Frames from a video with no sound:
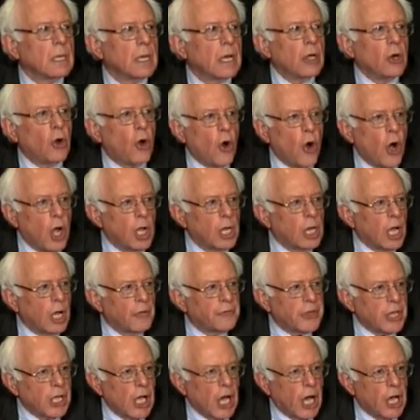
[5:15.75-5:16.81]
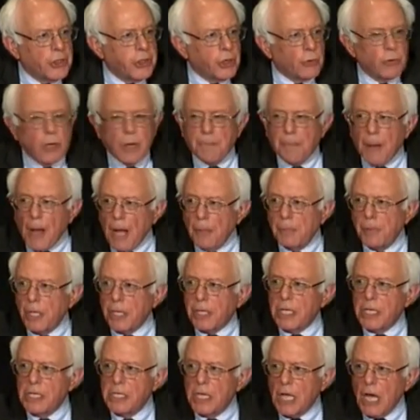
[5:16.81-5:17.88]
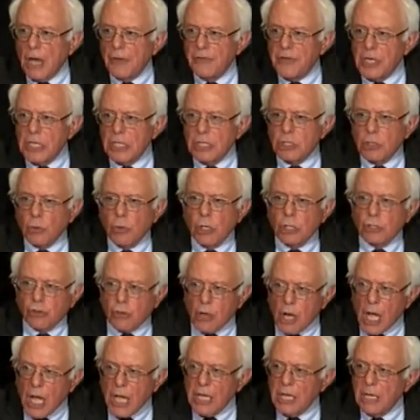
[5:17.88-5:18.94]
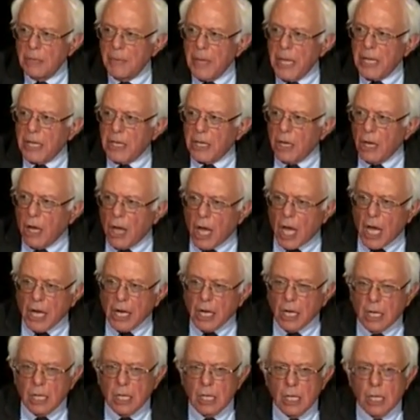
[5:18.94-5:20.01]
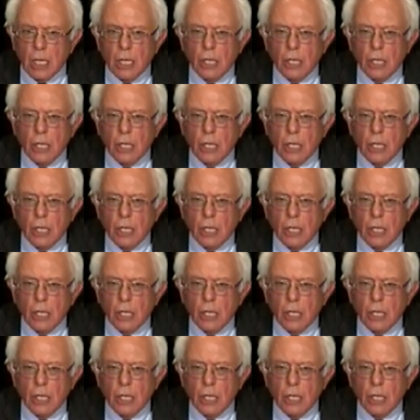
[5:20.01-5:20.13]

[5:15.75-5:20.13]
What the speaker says: and all of the other Republican governors who are trying to make it harder